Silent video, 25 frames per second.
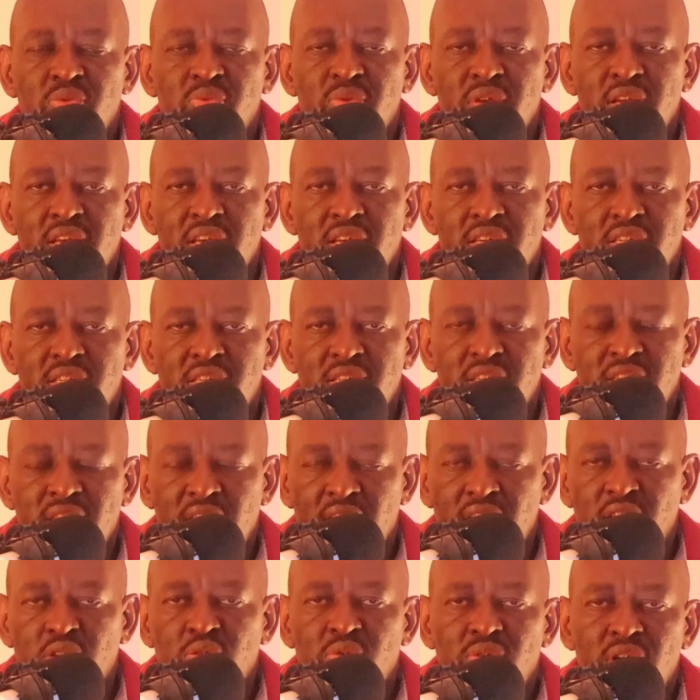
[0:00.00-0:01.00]
ways
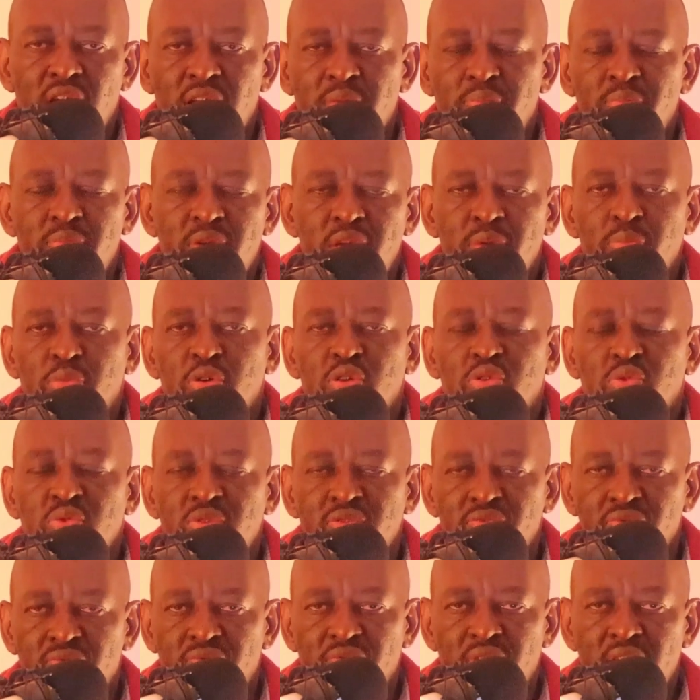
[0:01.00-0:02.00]
that you can be able to
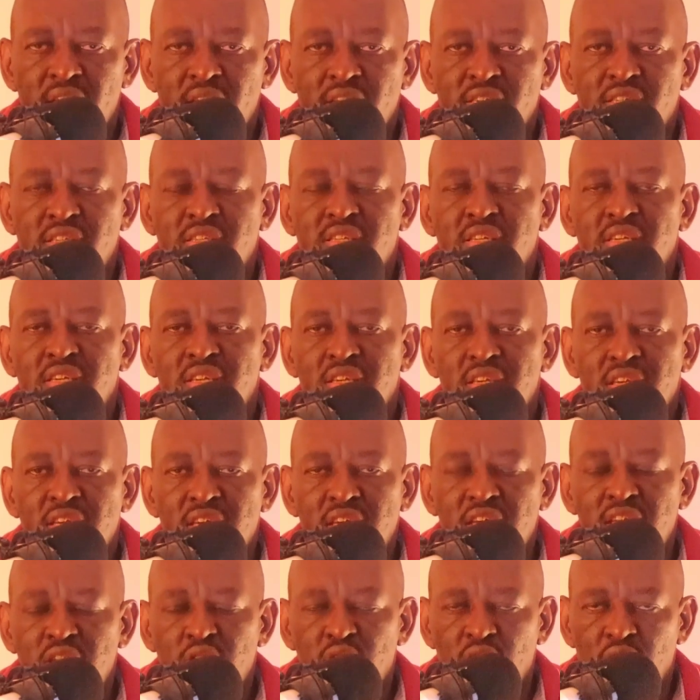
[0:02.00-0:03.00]
invest
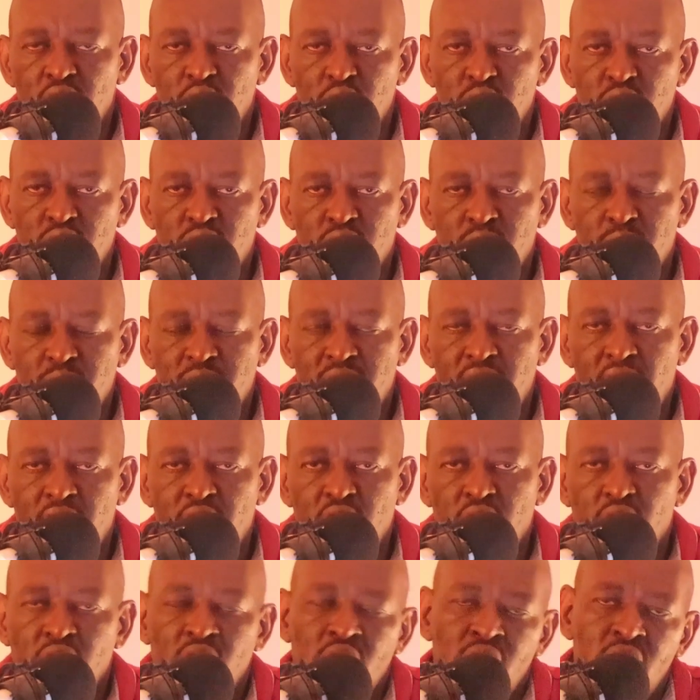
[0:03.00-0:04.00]
in your YouTube
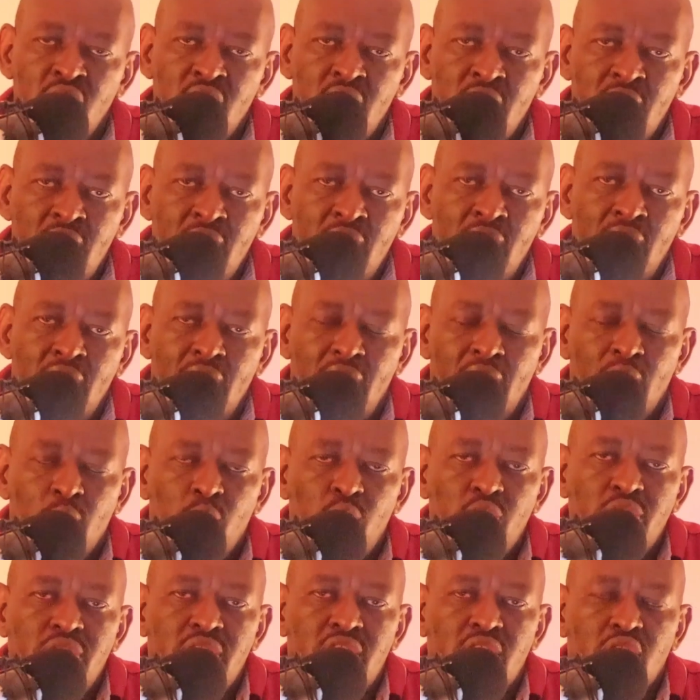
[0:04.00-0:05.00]
channel. I
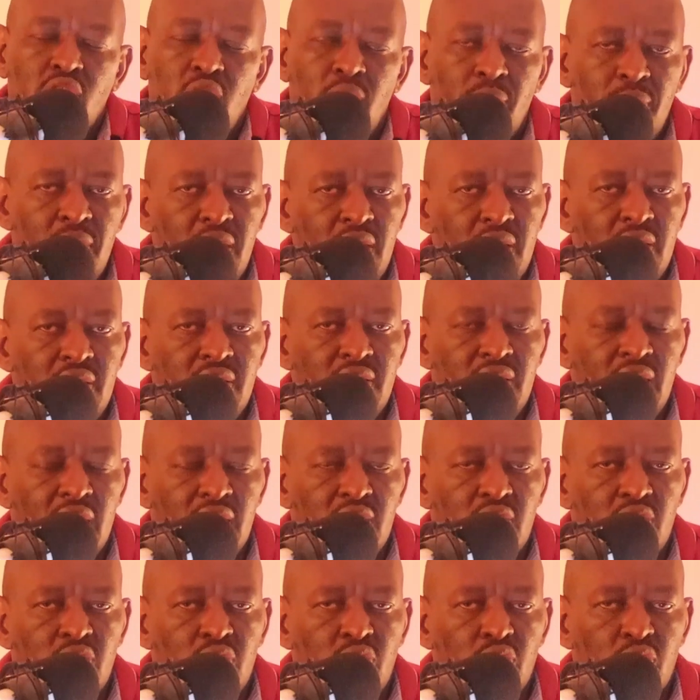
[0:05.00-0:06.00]
would recommend
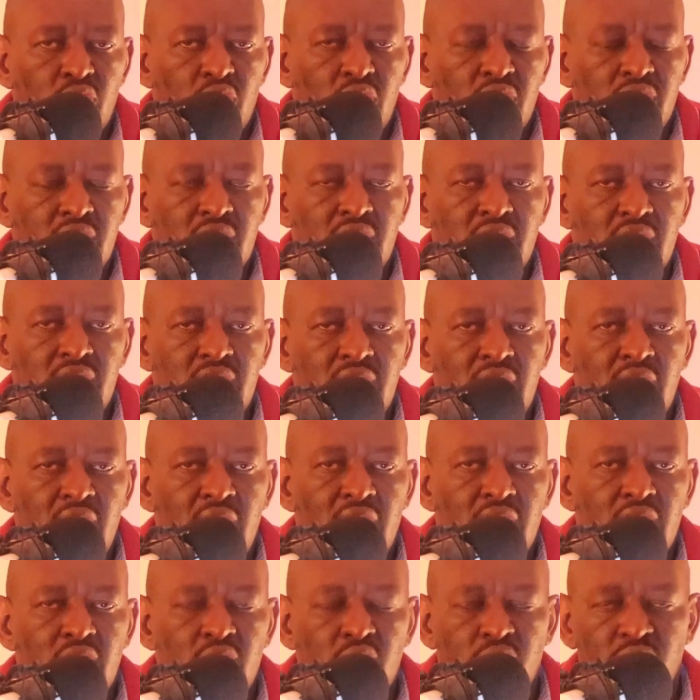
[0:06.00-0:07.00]
that you
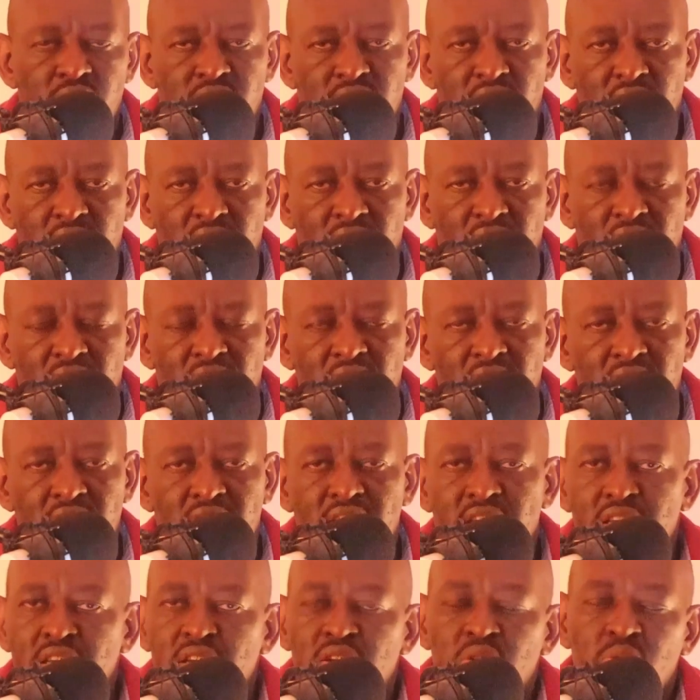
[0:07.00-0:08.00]
consider using
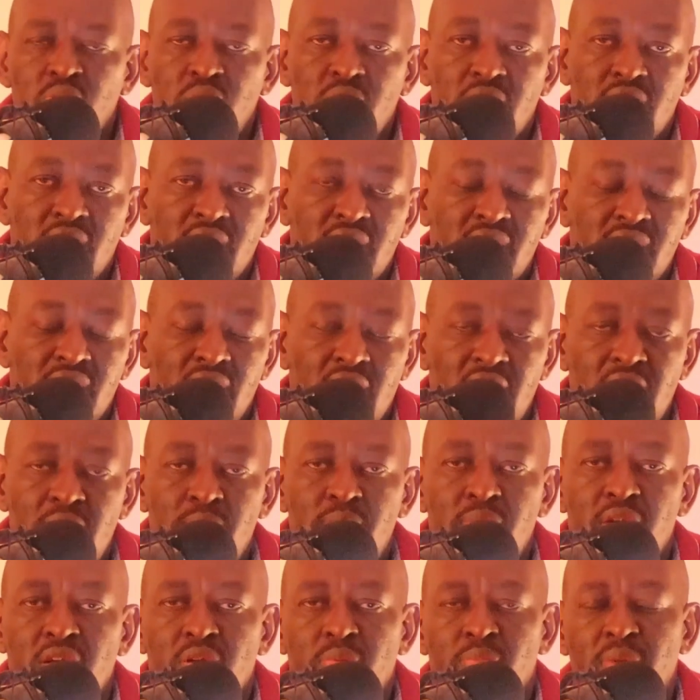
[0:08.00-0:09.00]
Kit, which is the
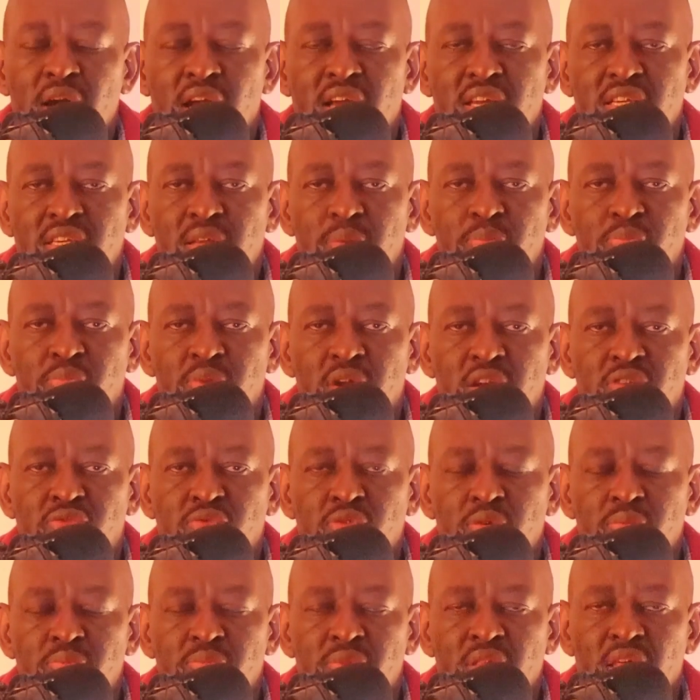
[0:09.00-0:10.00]
email marketing
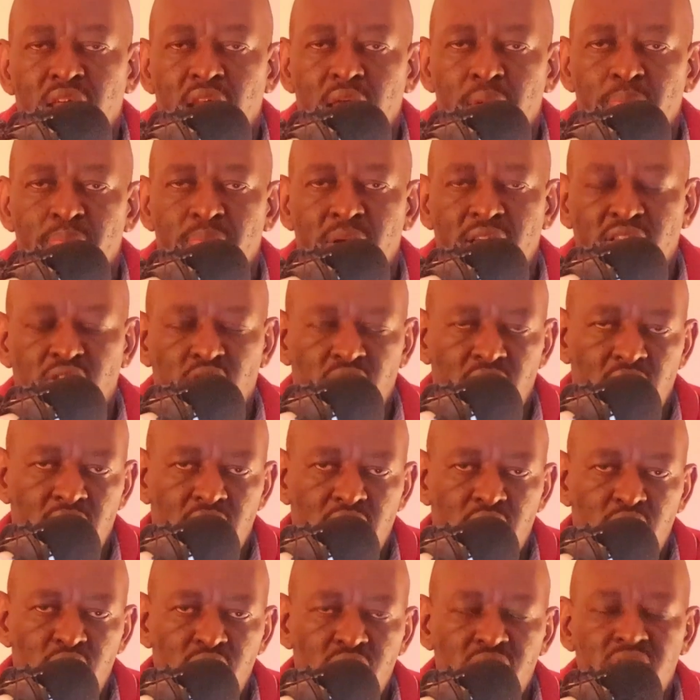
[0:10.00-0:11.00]
platform that I
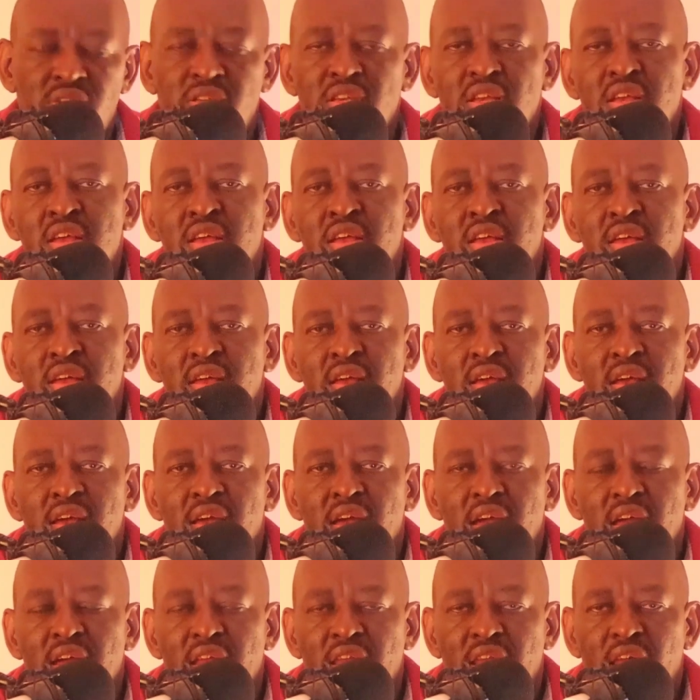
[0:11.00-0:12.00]
personally use,
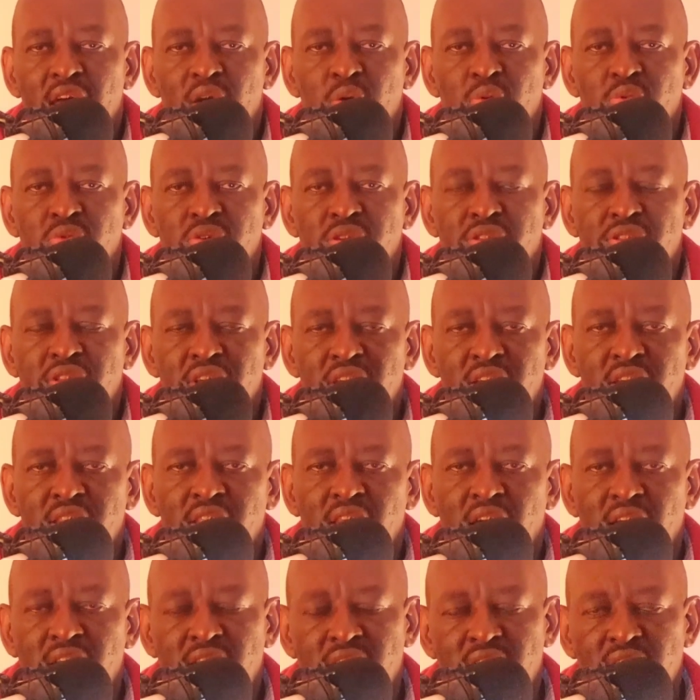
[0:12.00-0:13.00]
and I would think
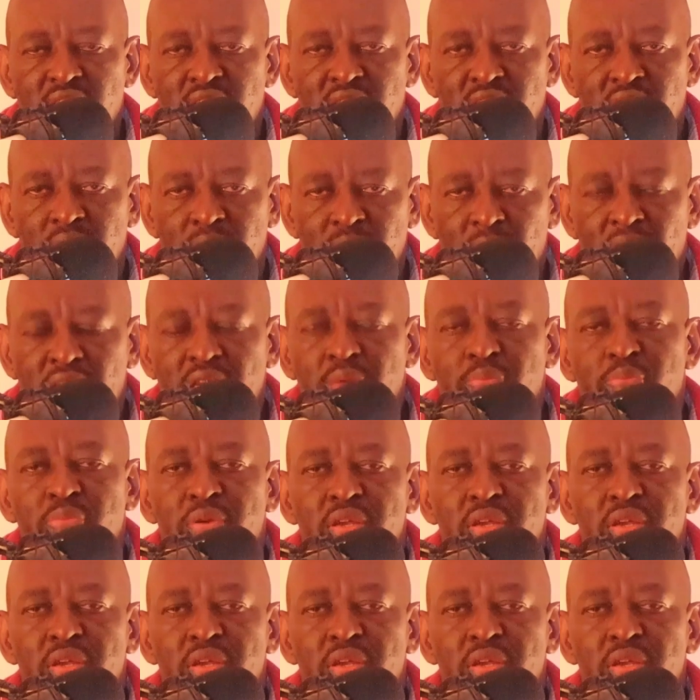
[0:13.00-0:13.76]
that it might